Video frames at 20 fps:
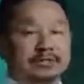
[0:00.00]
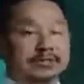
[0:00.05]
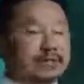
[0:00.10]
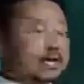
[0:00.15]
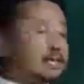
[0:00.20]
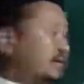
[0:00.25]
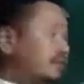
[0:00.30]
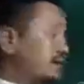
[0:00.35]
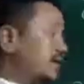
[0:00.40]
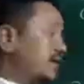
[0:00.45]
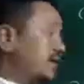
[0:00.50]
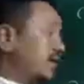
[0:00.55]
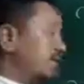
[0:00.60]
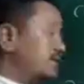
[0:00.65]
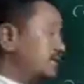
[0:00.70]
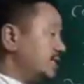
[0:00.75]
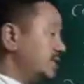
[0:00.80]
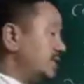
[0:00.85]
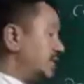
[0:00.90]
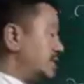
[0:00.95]
Rather, we
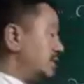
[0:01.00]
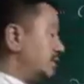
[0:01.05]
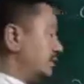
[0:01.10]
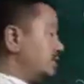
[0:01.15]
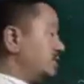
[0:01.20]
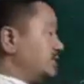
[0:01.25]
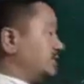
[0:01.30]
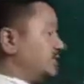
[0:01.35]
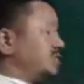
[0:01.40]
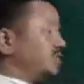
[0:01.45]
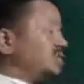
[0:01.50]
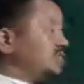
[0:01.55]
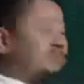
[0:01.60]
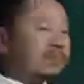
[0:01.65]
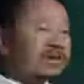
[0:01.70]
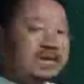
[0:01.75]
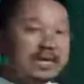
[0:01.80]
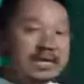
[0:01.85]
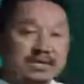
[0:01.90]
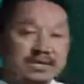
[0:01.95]
can say that this is the
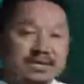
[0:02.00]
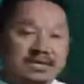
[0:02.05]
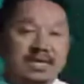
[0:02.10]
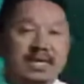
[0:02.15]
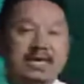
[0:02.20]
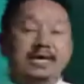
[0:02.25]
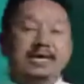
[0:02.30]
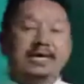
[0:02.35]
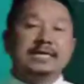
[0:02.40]
smallest